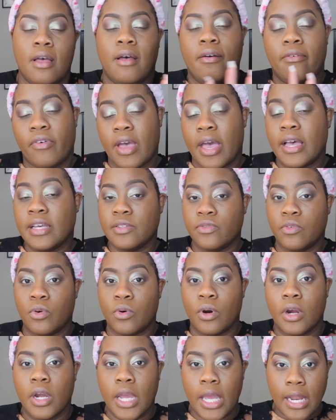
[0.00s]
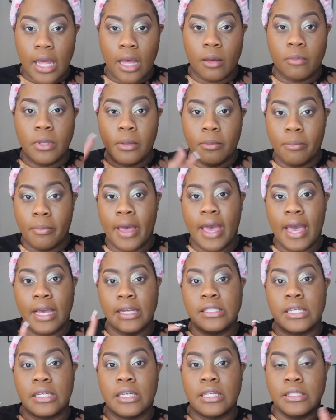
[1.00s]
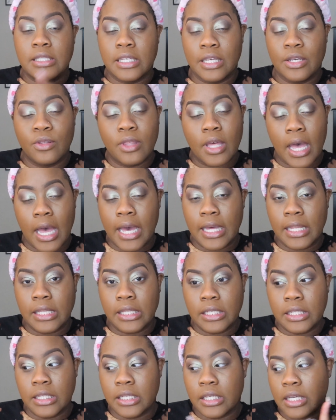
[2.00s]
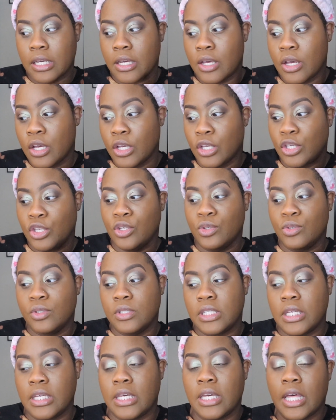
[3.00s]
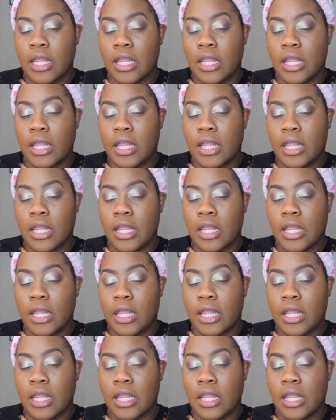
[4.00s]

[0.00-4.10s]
fast forward and I'll be back to continue the eye look using